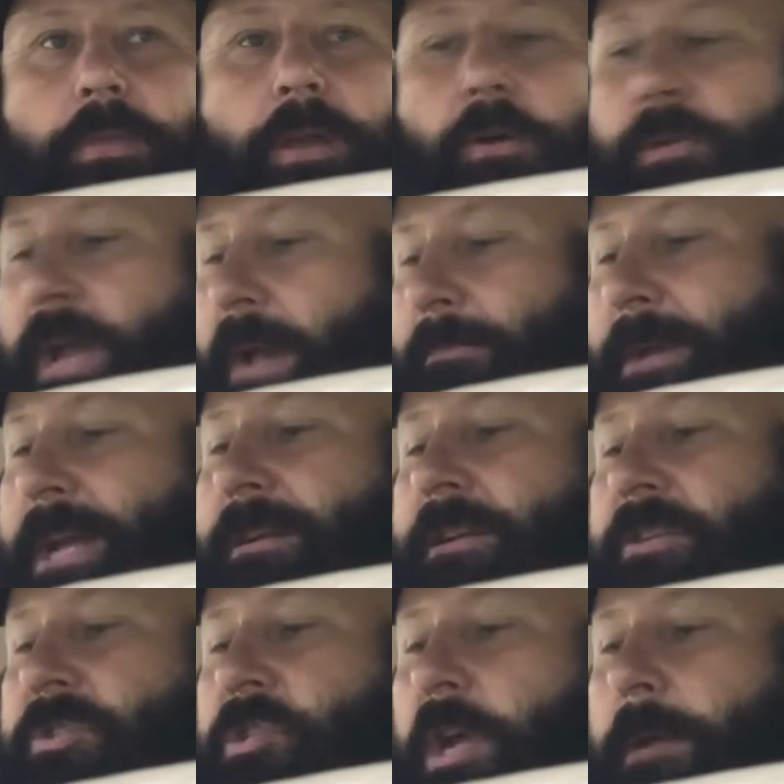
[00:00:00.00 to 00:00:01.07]
Okay, I'm getting a
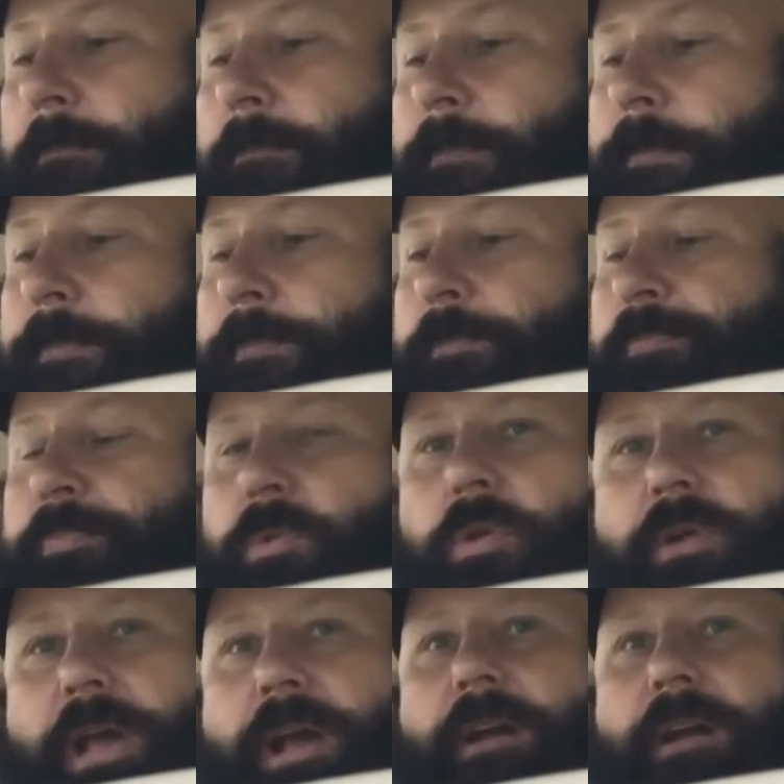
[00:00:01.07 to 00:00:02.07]
slight, okay,